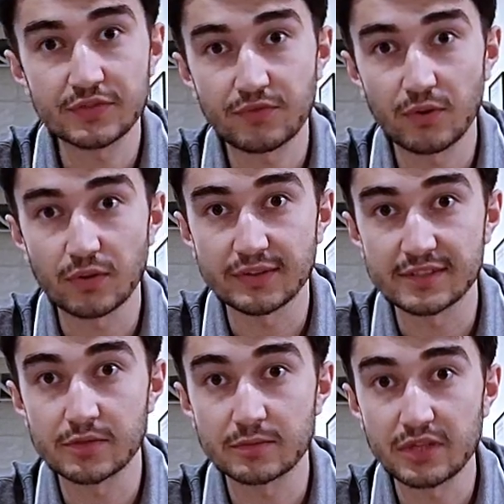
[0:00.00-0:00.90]
of all, the
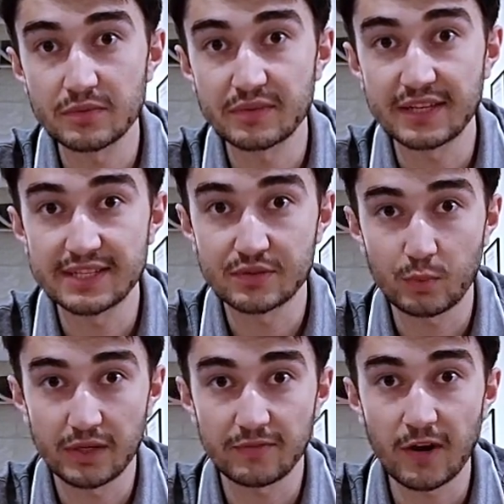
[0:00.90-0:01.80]
subscription is
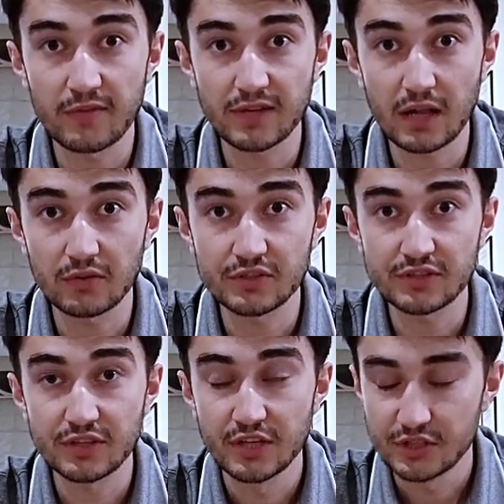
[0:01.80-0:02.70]
$25,
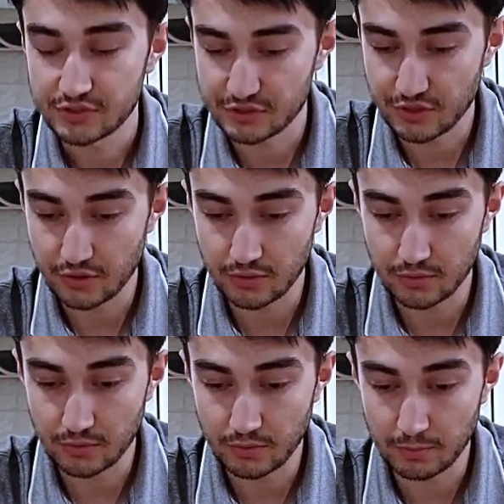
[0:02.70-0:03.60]

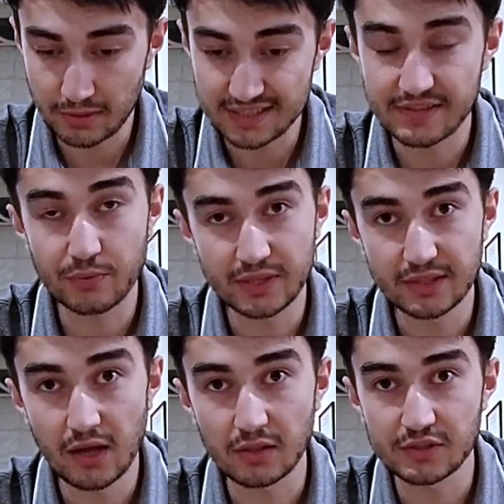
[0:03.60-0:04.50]
so plus
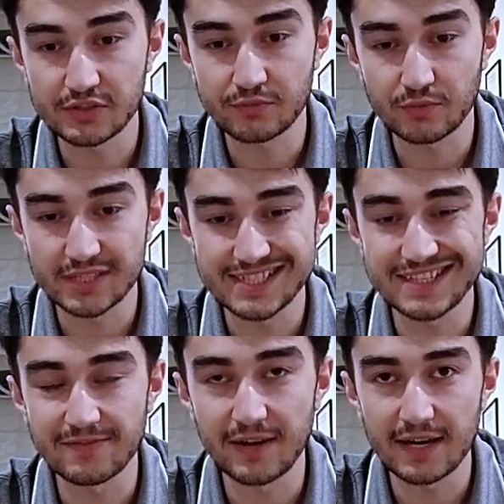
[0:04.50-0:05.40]
$3 for the
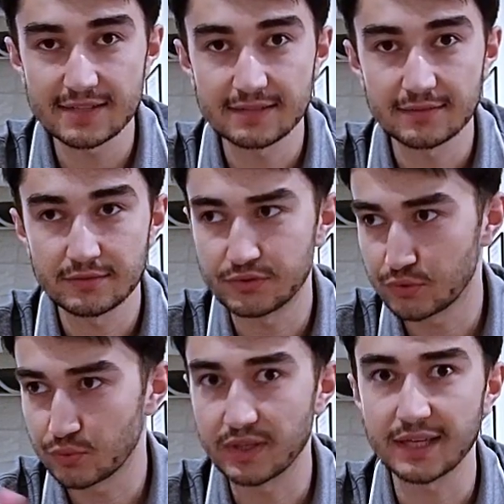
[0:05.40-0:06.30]
device
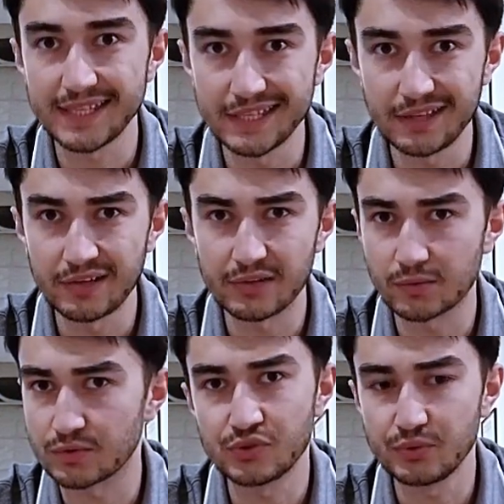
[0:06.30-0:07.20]
during a year
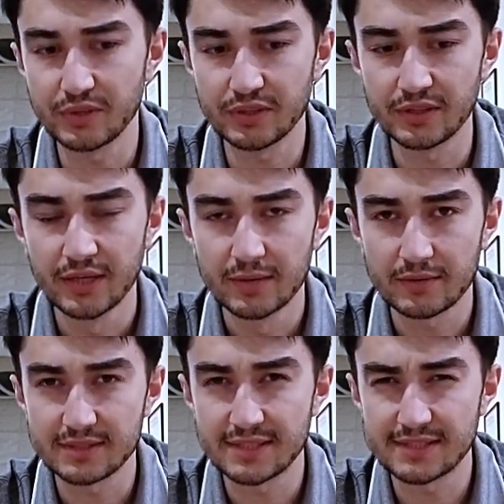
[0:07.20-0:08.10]
or 2 years,
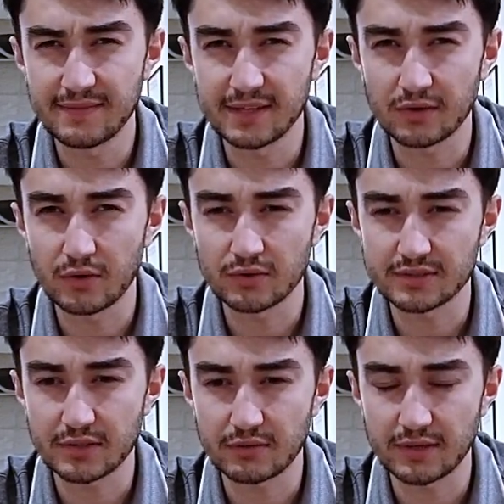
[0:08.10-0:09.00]
but this device
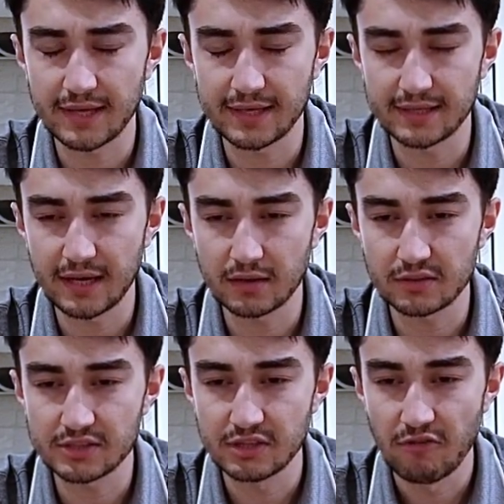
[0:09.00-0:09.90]
costs around
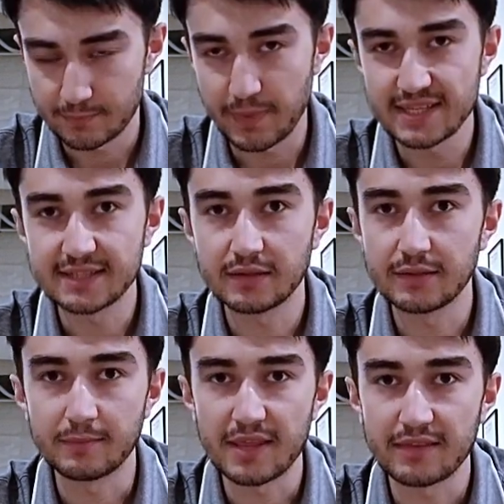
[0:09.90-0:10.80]
$80. So basically,
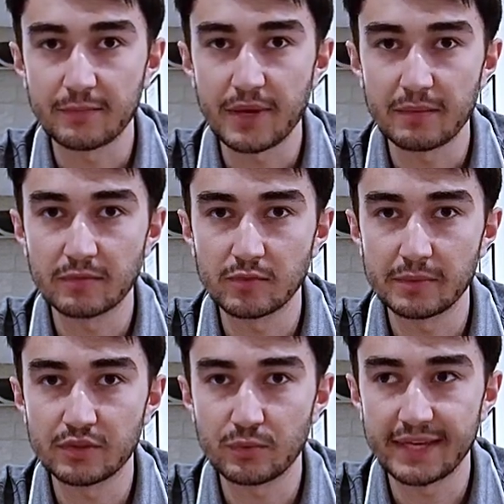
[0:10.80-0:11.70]
monthly payment will be
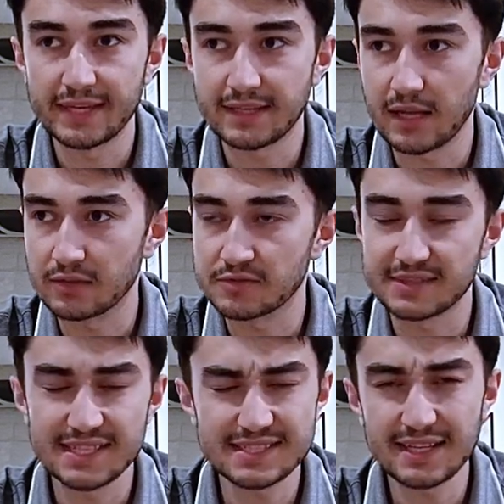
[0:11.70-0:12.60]
$28.
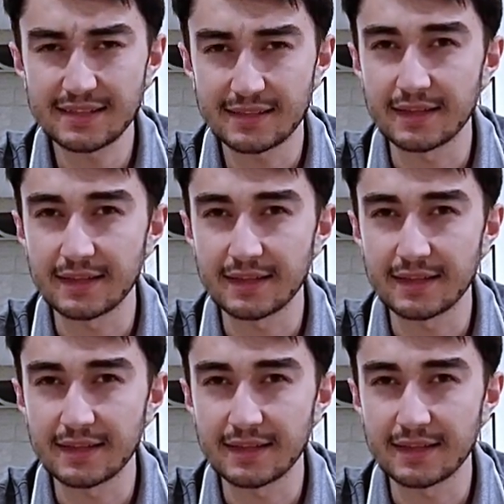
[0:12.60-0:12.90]
This is not